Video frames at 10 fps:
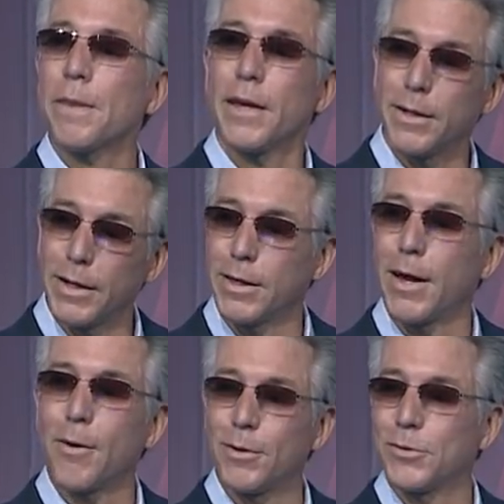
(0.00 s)
And I
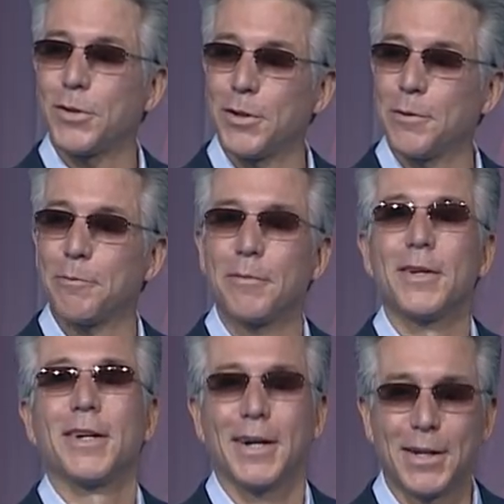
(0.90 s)
guaranteed him
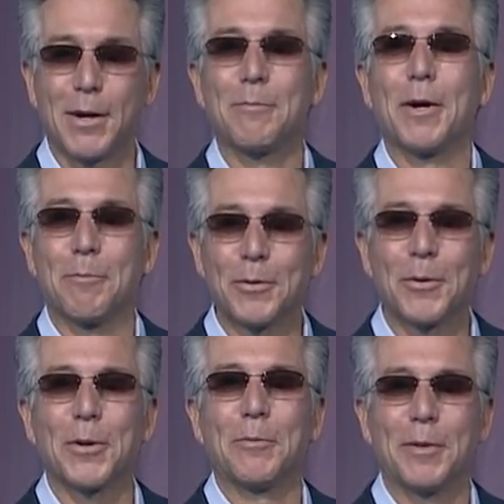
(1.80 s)
I'd have my
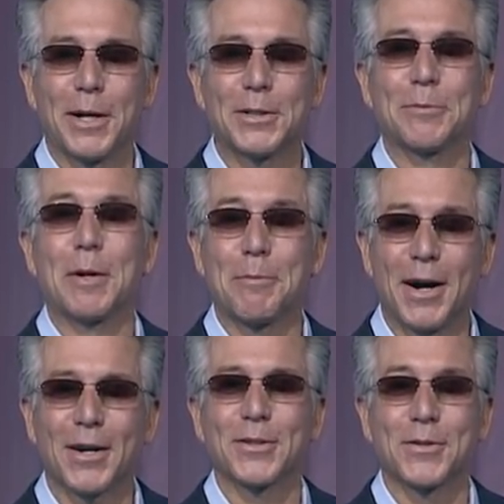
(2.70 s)
employee badge in my
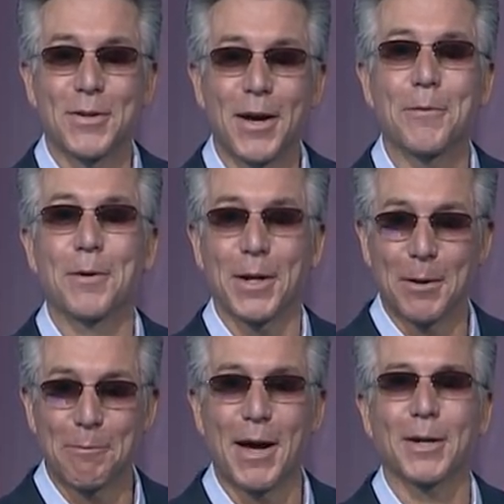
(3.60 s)
pocket tonight when I
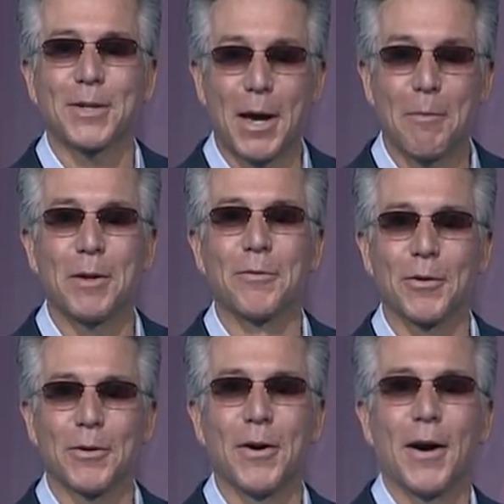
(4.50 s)
get back to
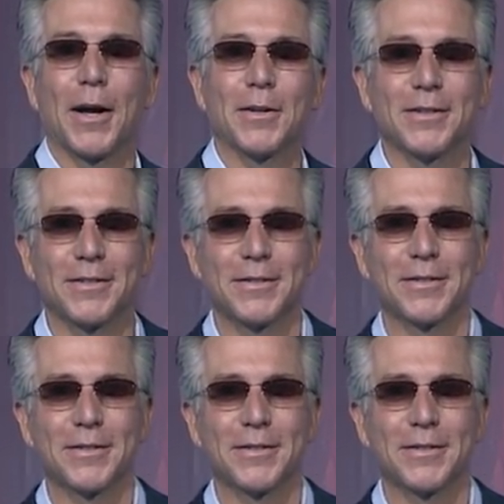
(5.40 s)
Amityville, Long Island.